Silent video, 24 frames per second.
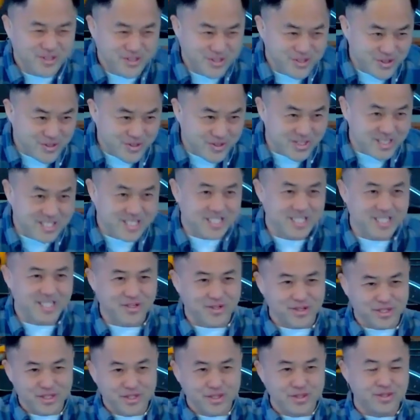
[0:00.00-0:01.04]
You
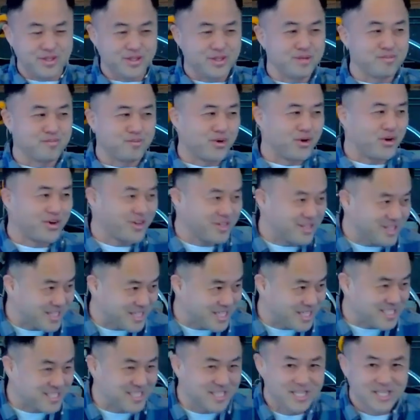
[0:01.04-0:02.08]
Christian, or you
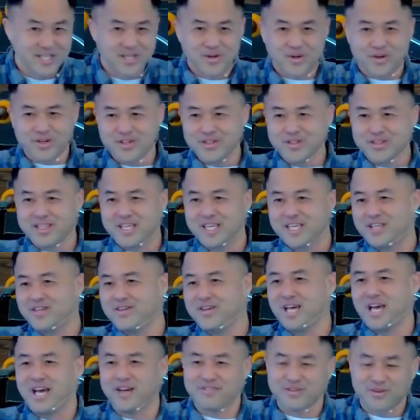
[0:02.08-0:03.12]
moralist, or you think
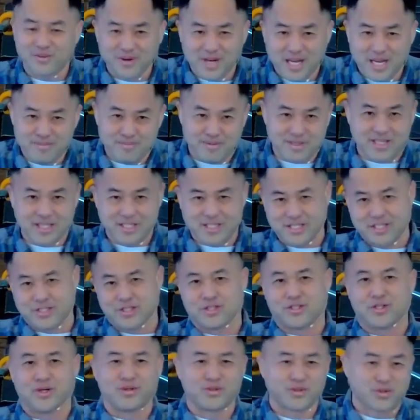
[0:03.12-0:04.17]
you have it right because you
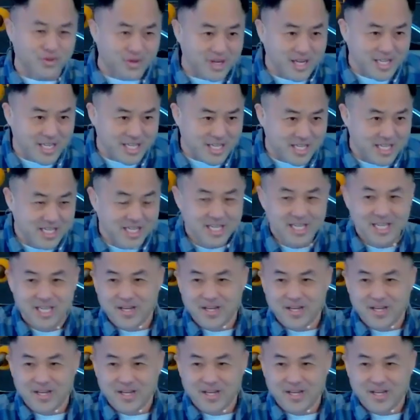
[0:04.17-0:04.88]
just don't drink,